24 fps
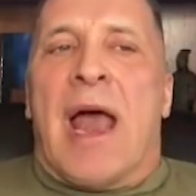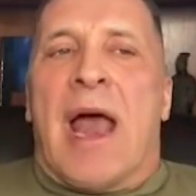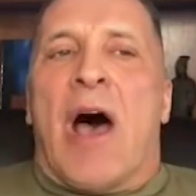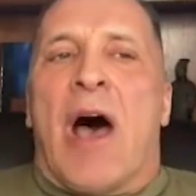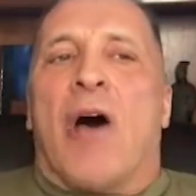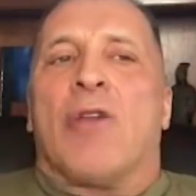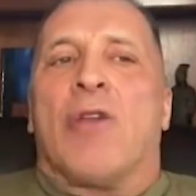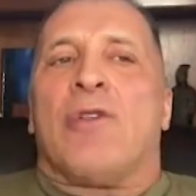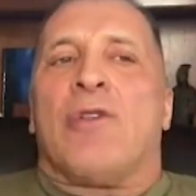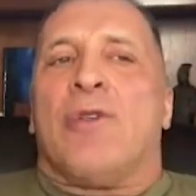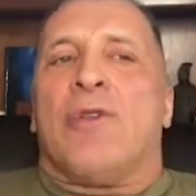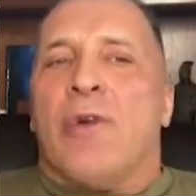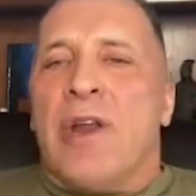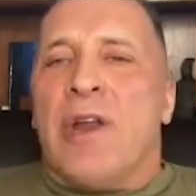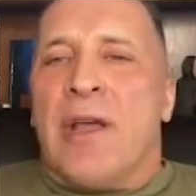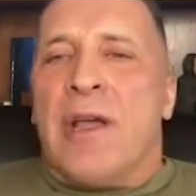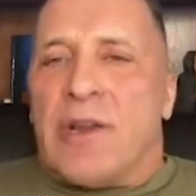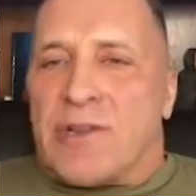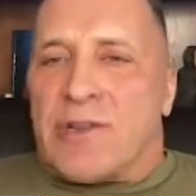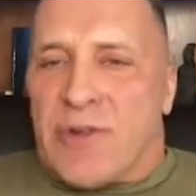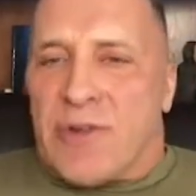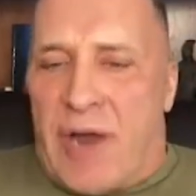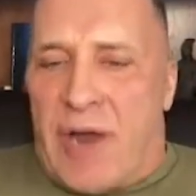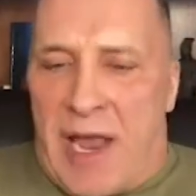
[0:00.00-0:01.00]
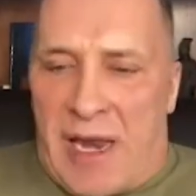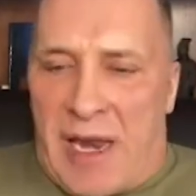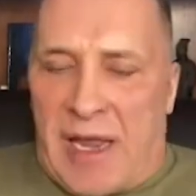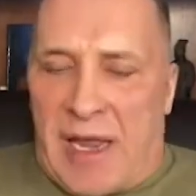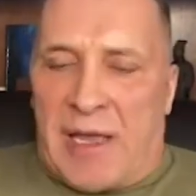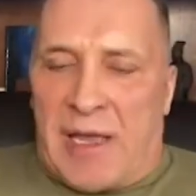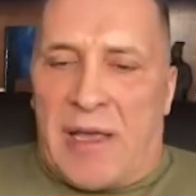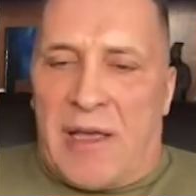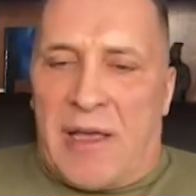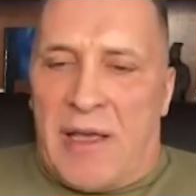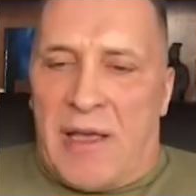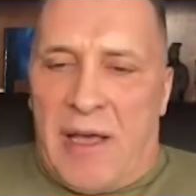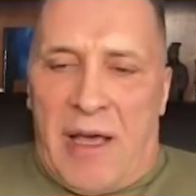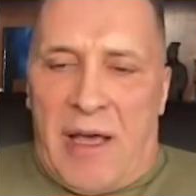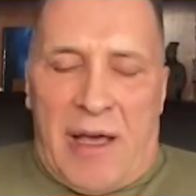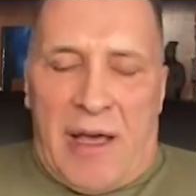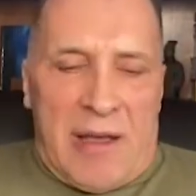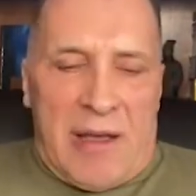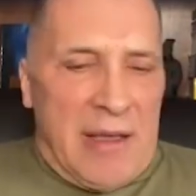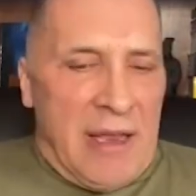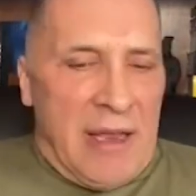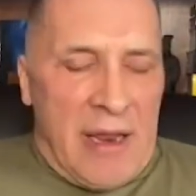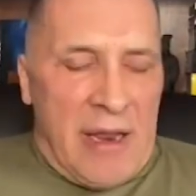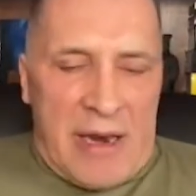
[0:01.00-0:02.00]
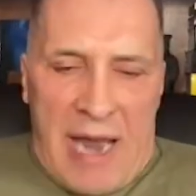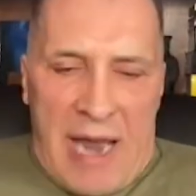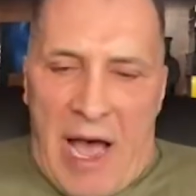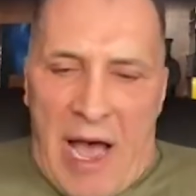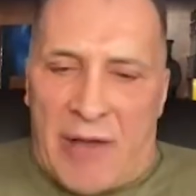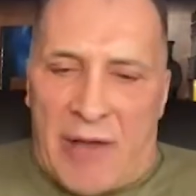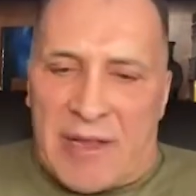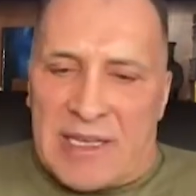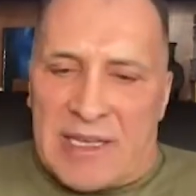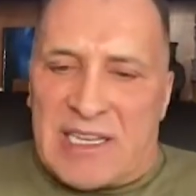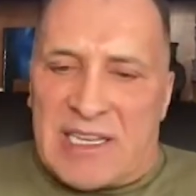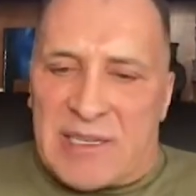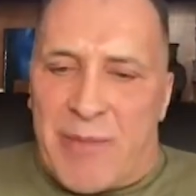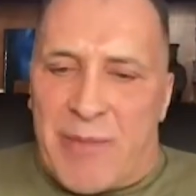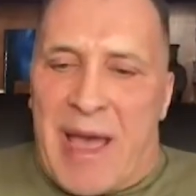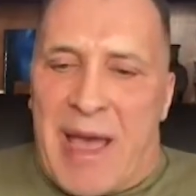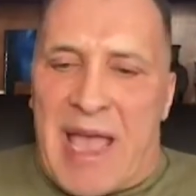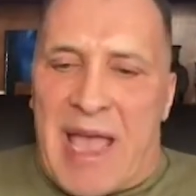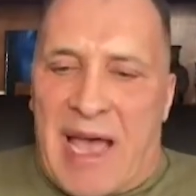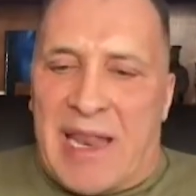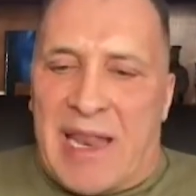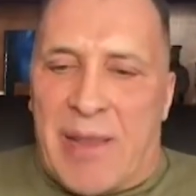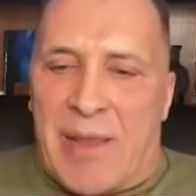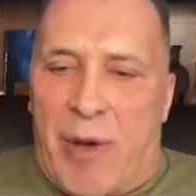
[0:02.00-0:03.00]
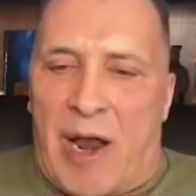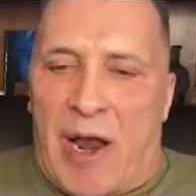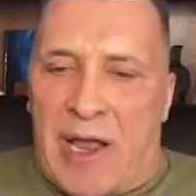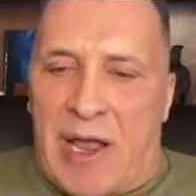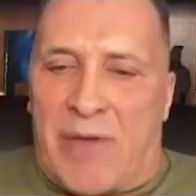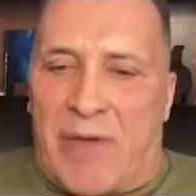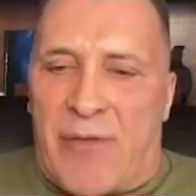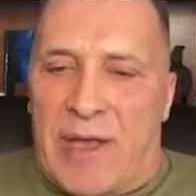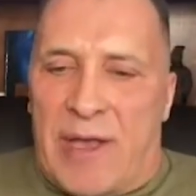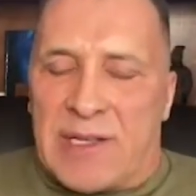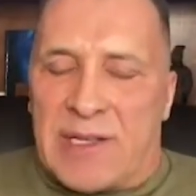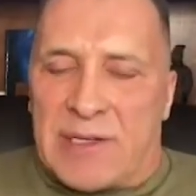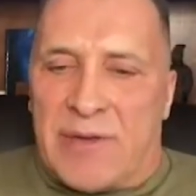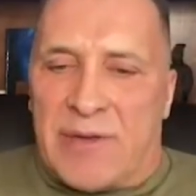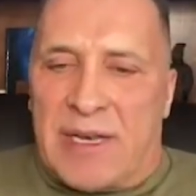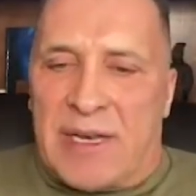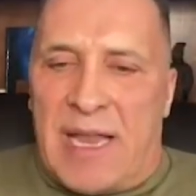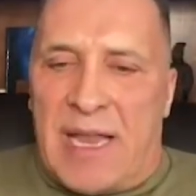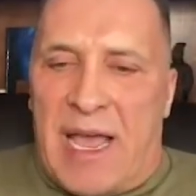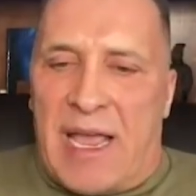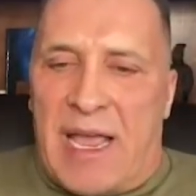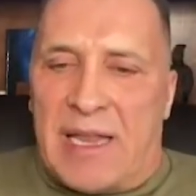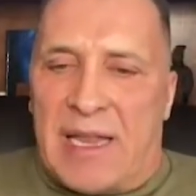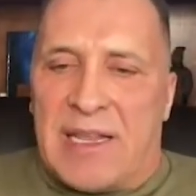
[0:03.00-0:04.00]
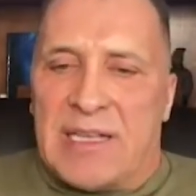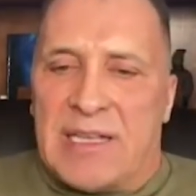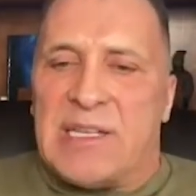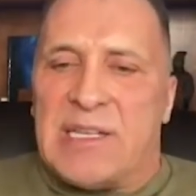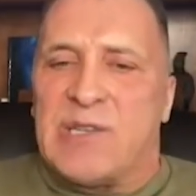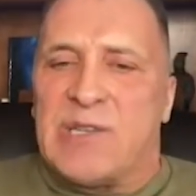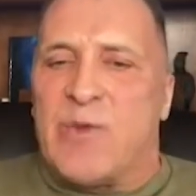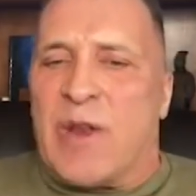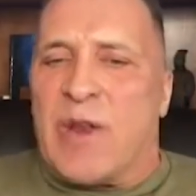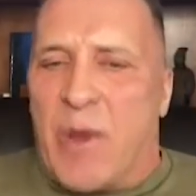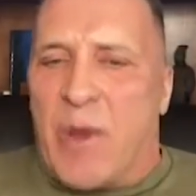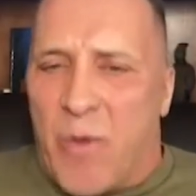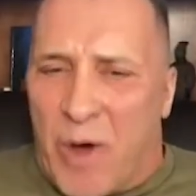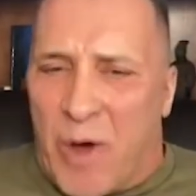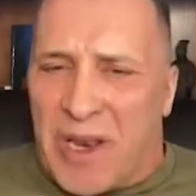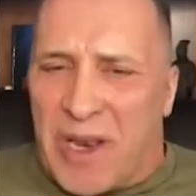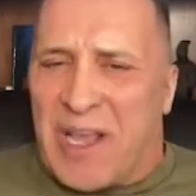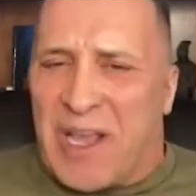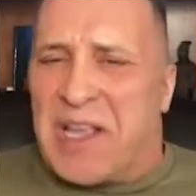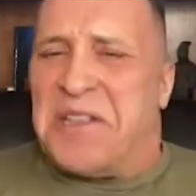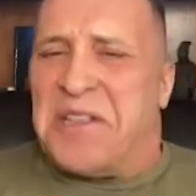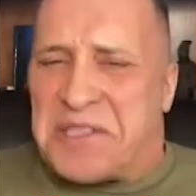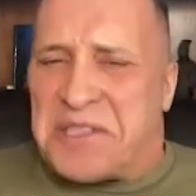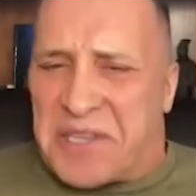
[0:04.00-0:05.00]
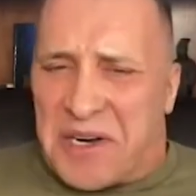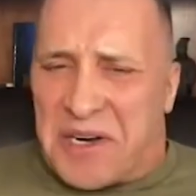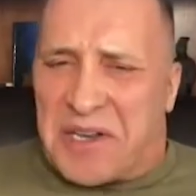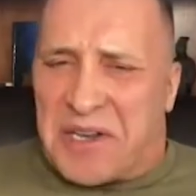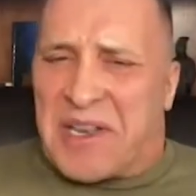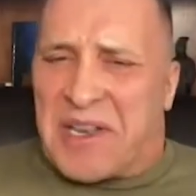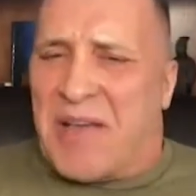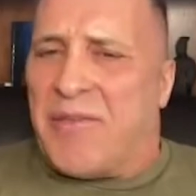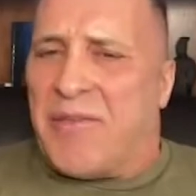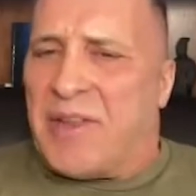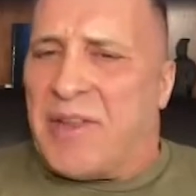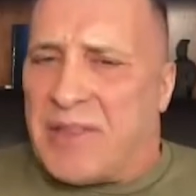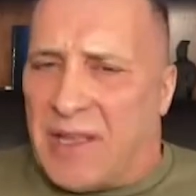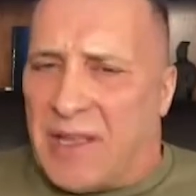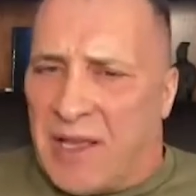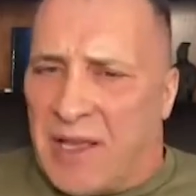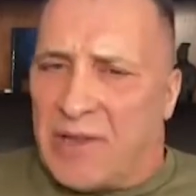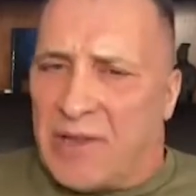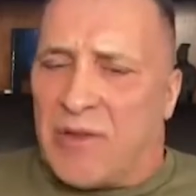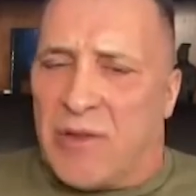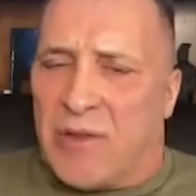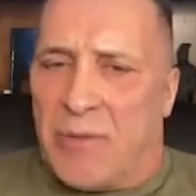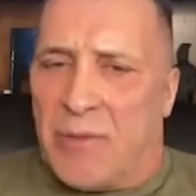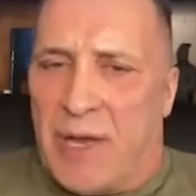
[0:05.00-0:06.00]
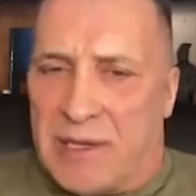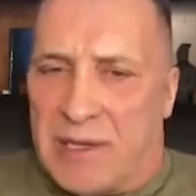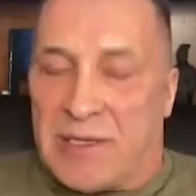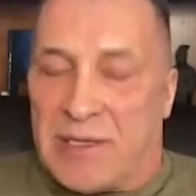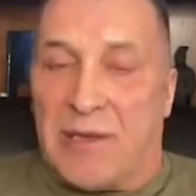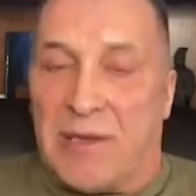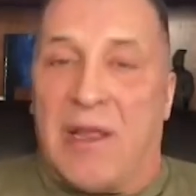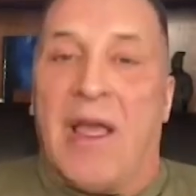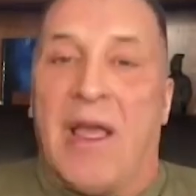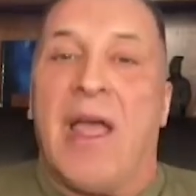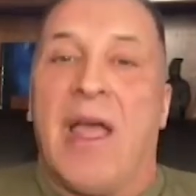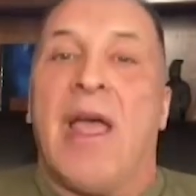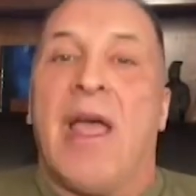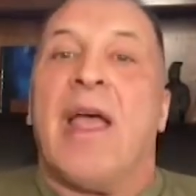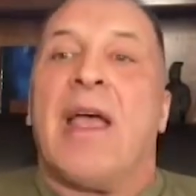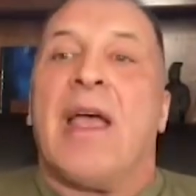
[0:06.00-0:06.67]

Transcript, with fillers: Now, during a training, you know, now this is my anabolic phase of a day. This is when I want to insert everything into the muscle.